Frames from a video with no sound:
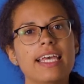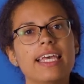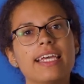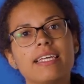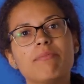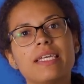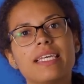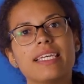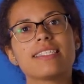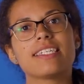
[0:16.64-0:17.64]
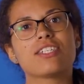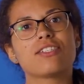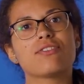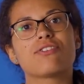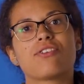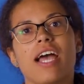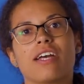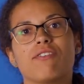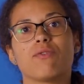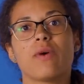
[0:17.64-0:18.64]
it can be easy to lose track
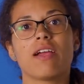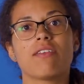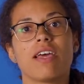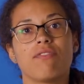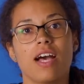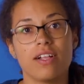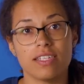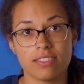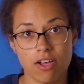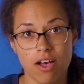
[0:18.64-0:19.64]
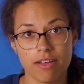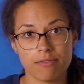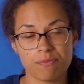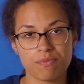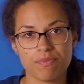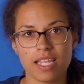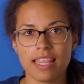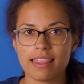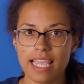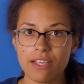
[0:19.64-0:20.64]
of where that file has gone.
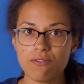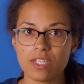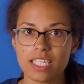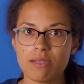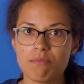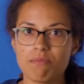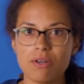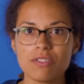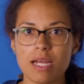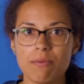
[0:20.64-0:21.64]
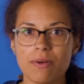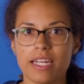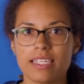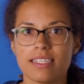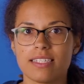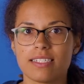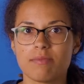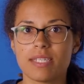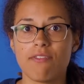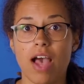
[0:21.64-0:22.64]
Thankfully, most operating
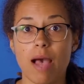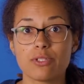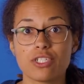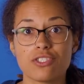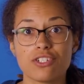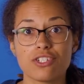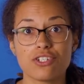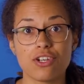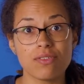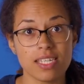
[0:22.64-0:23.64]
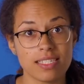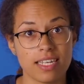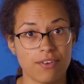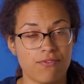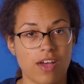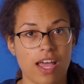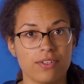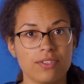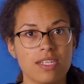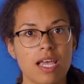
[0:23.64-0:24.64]
systems have options to show these hidden
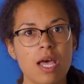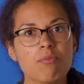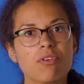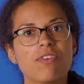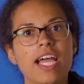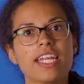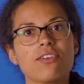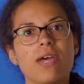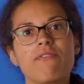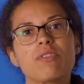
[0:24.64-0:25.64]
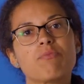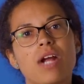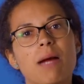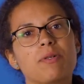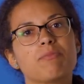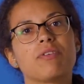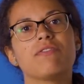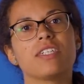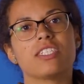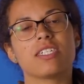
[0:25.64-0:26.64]
files, provided you have the proper
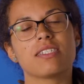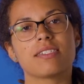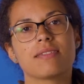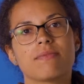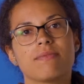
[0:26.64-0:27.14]
privileges